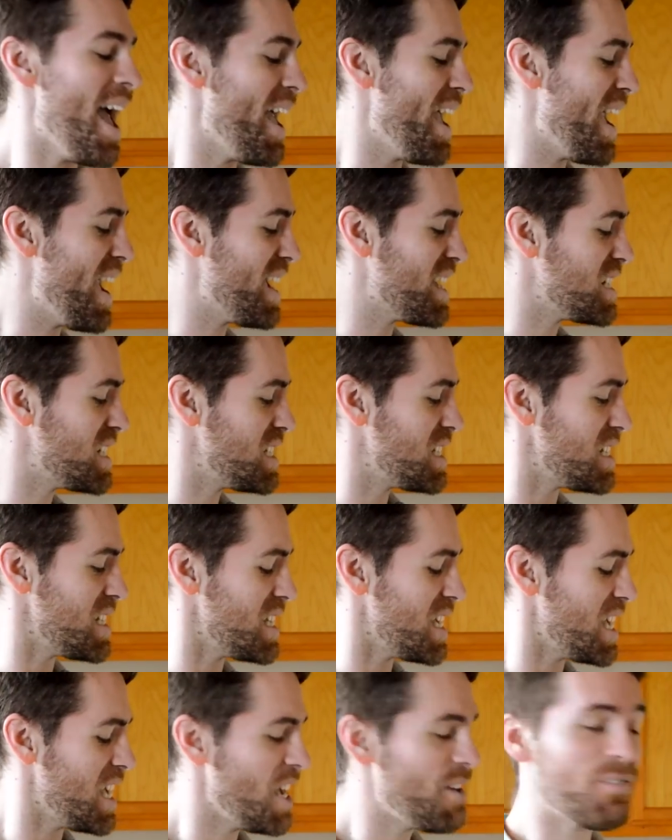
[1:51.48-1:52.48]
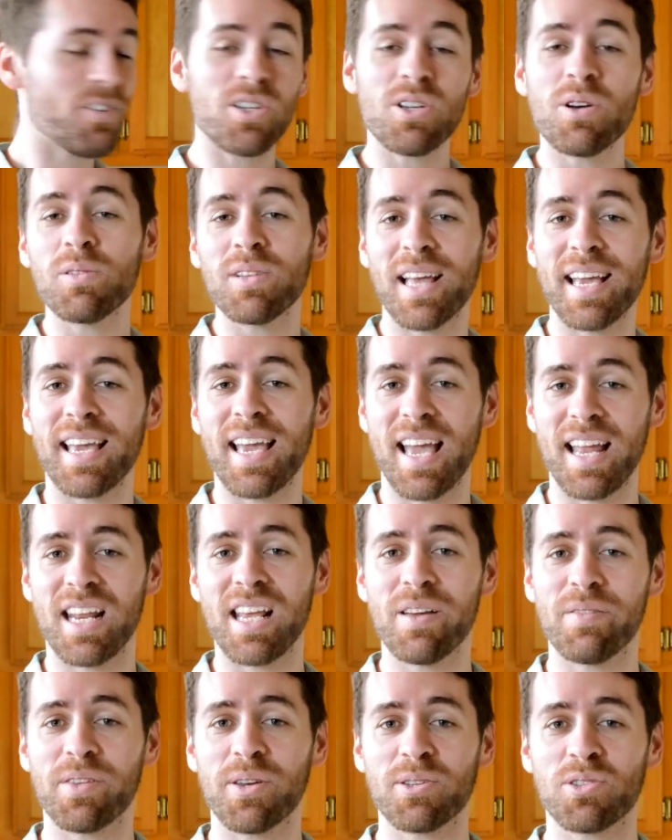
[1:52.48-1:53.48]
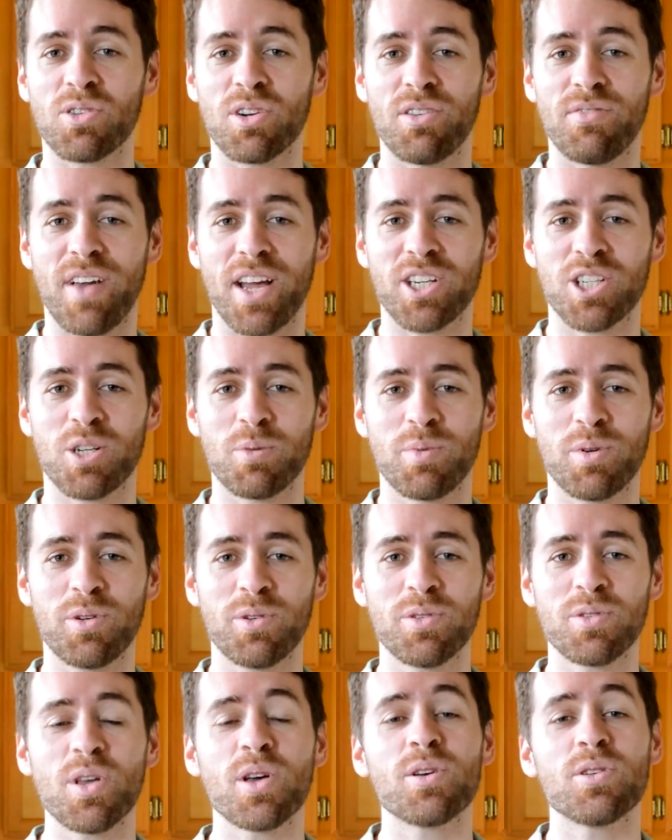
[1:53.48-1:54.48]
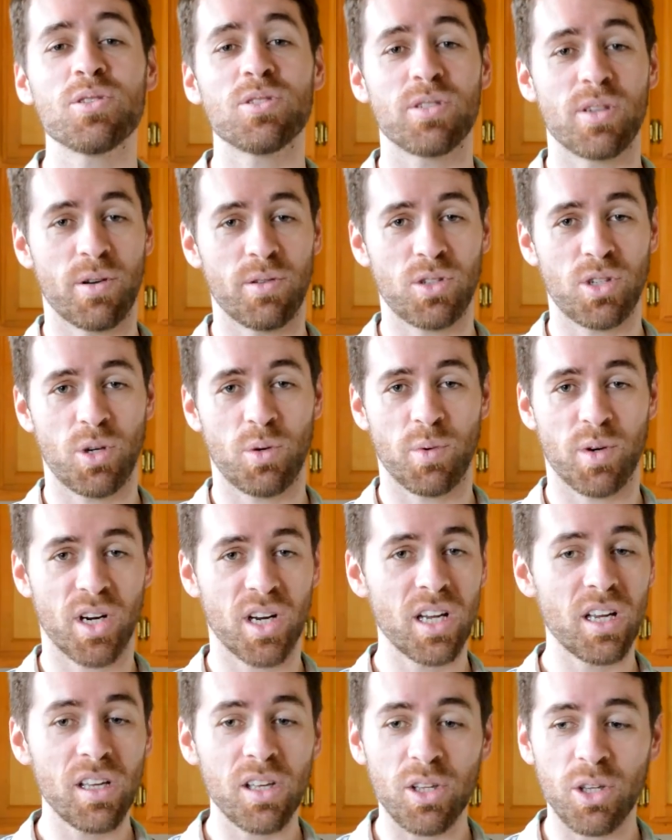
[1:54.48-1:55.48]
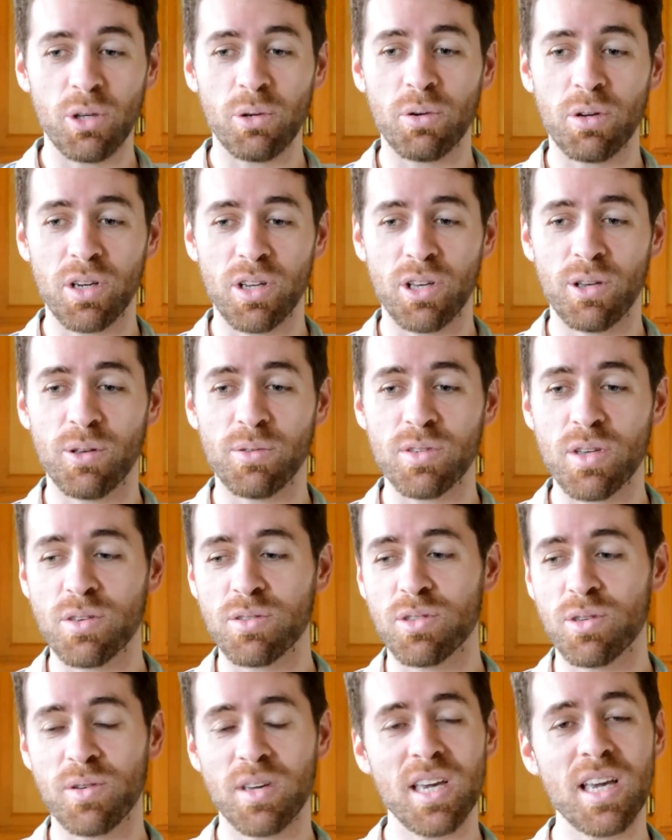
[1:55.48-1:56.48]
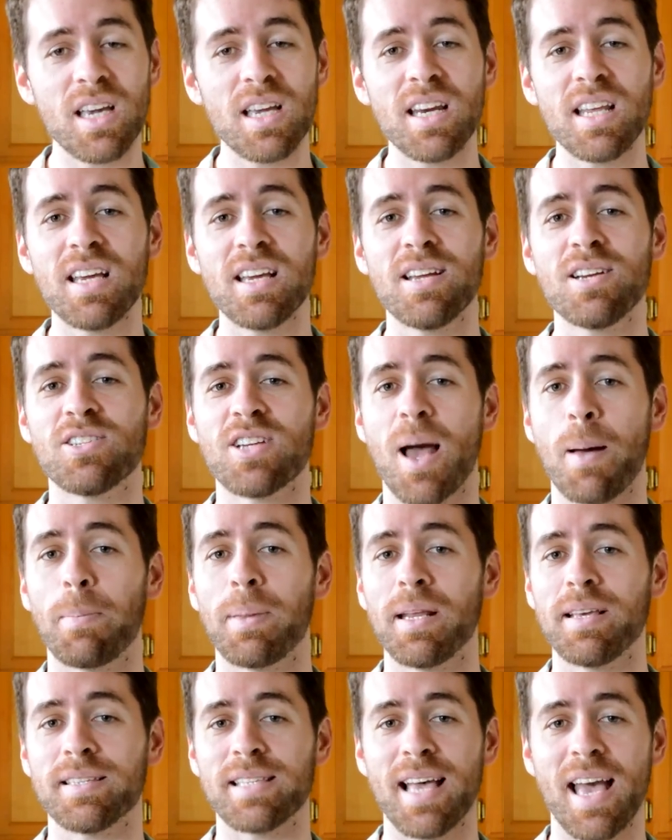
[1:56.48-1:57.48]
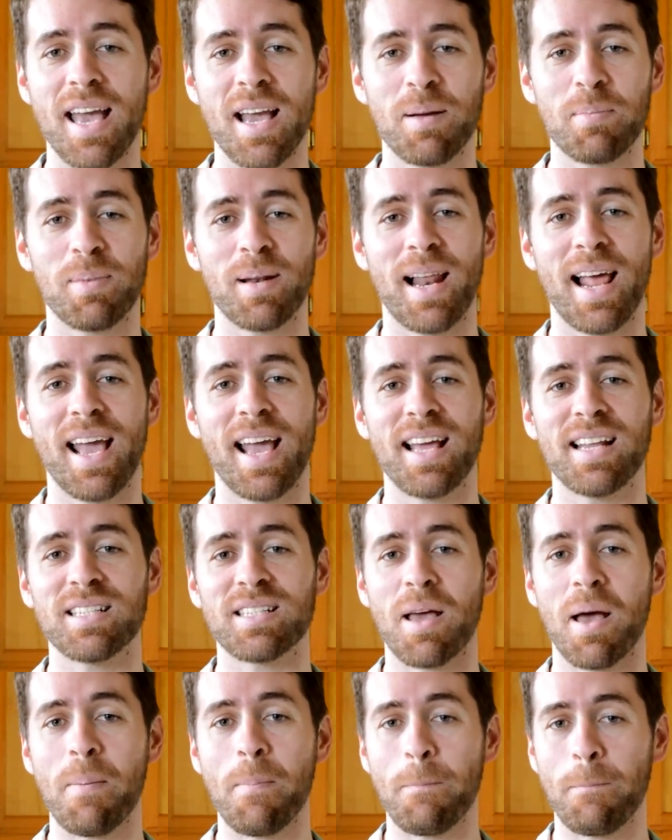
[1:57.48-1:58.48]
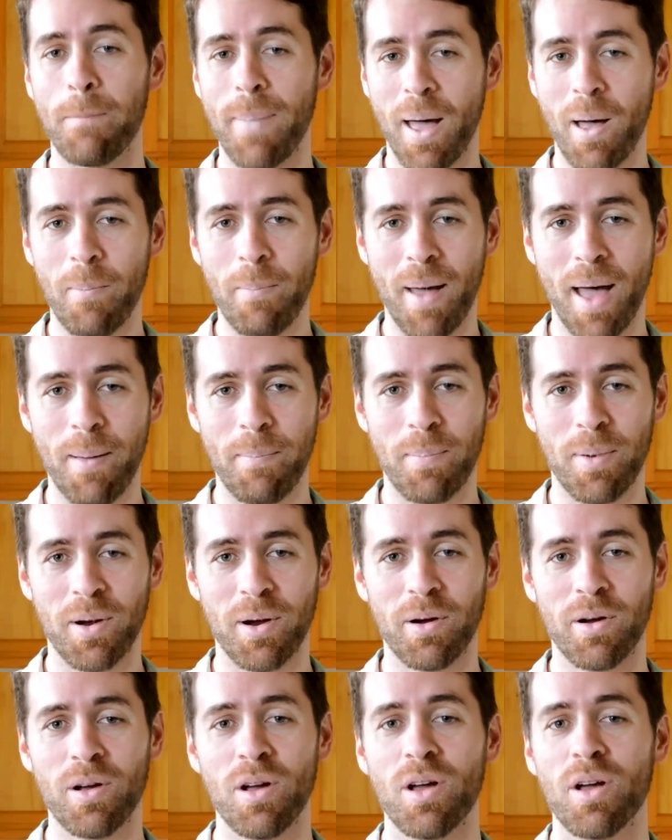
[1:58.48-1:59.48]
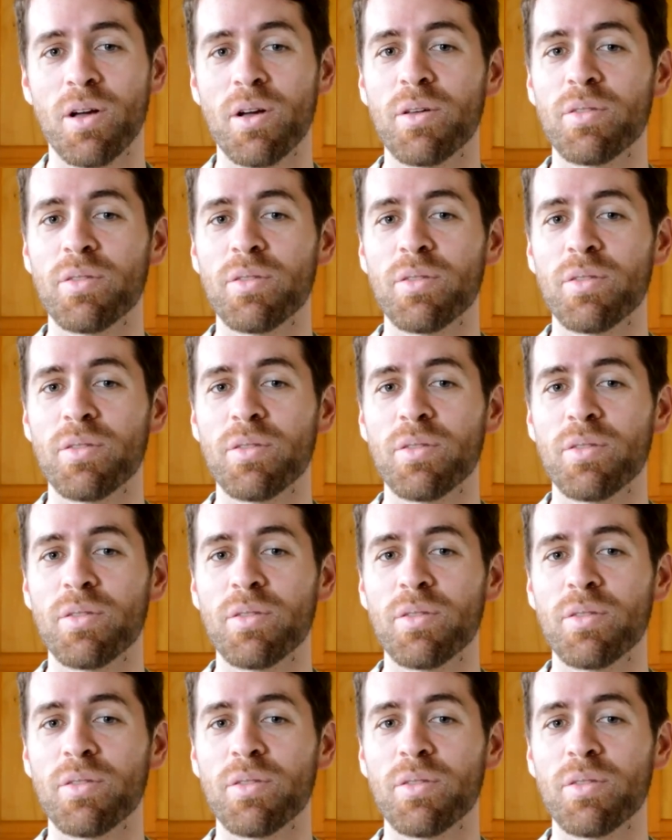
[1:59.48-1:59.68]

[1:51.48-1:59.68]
And if you don't like any of those 3 vegetables, don't you worry, you could use zucchini, Japanese eggplant, bell pepper.